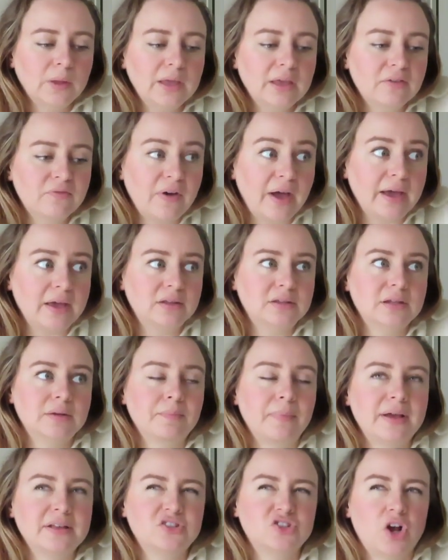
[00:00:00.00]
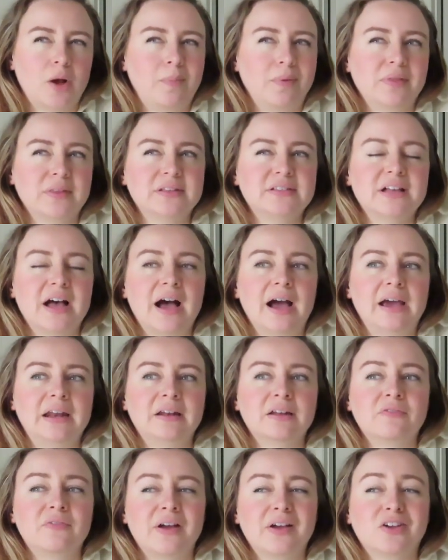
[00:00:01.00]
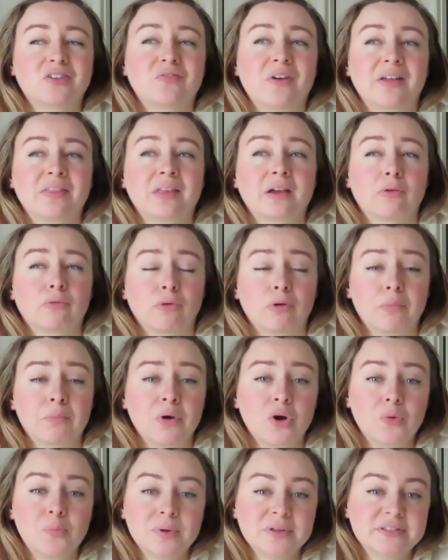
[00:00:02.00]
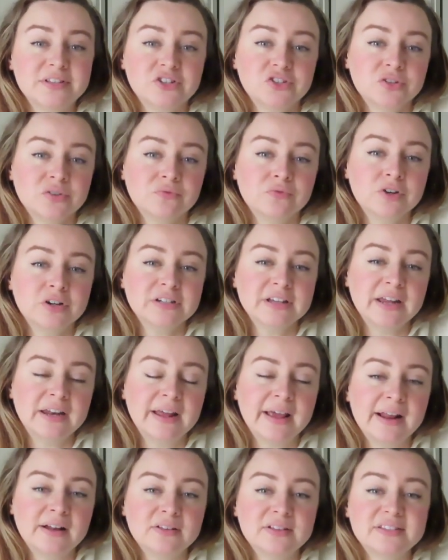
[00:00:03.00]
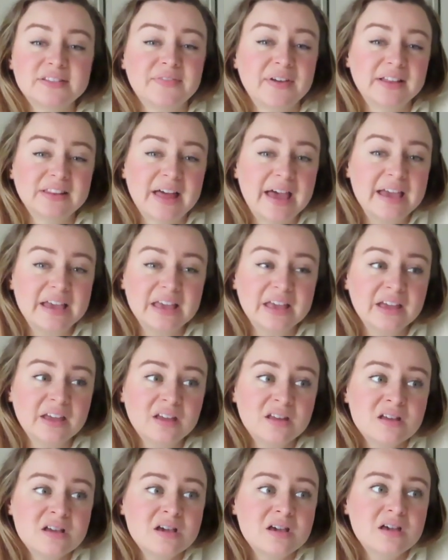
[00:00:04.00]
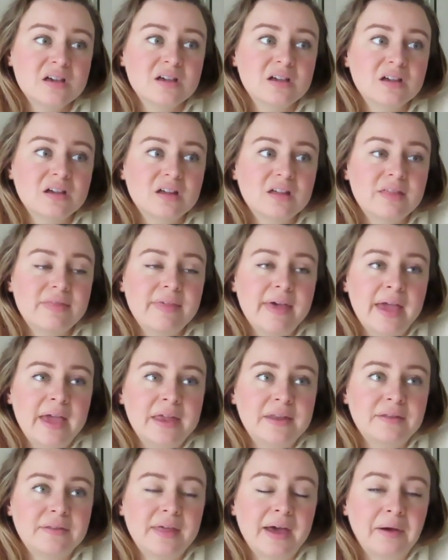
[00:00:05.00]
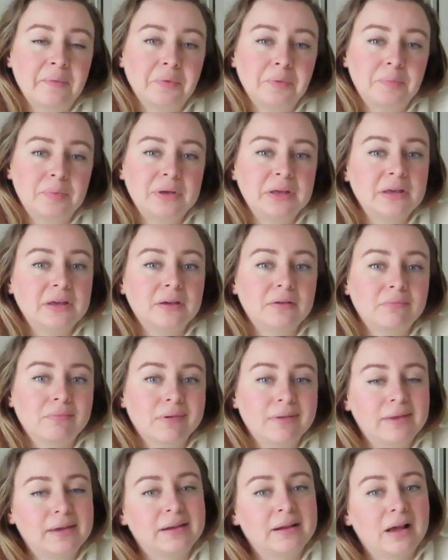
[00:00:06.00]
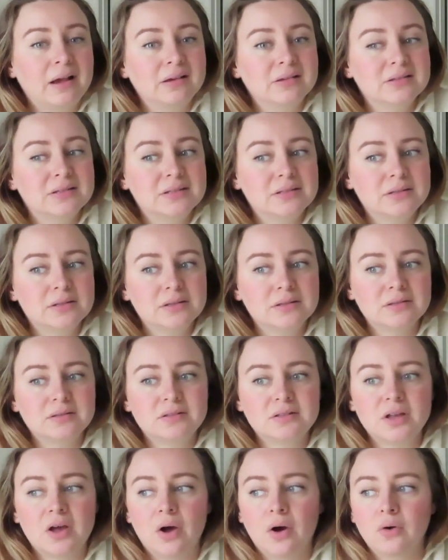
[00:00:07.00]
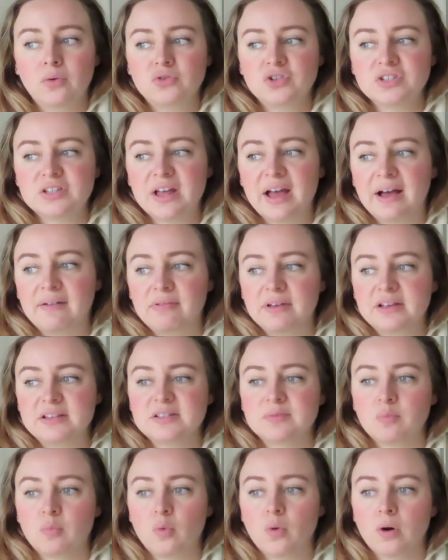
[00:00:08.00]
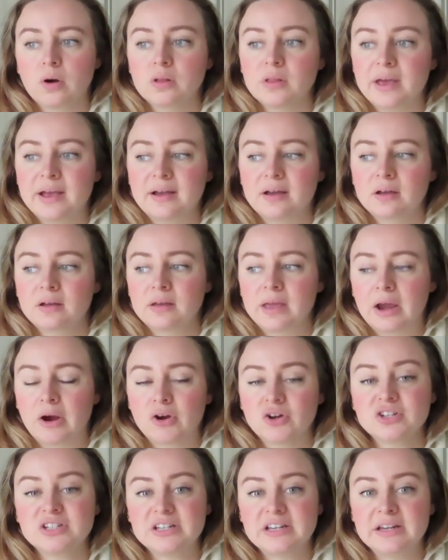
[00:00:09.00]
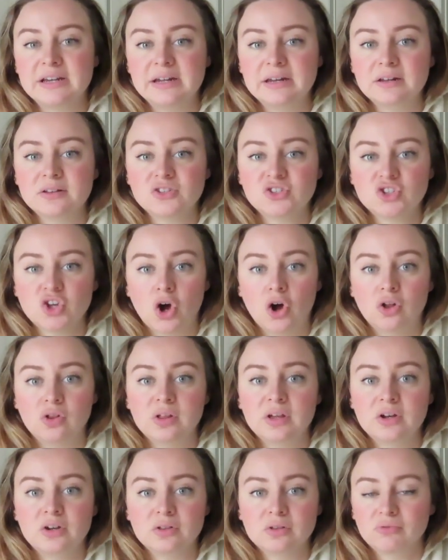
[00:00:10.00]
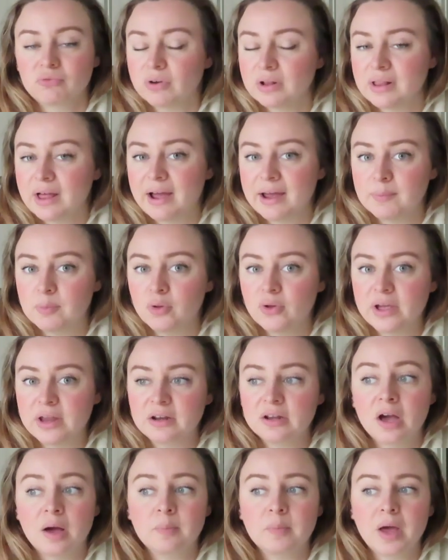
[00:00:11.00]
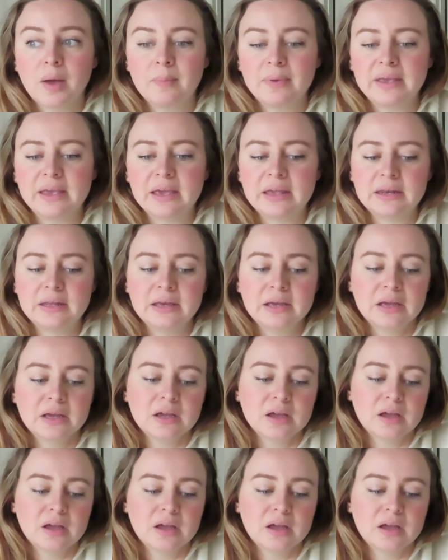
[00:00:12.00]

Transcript: if I did my shop on the side, and if I could find like a remote position for a data analyst, if I like it, then that would be really nice. So just to have like some more like guaranteed, solid, reliable income coming in.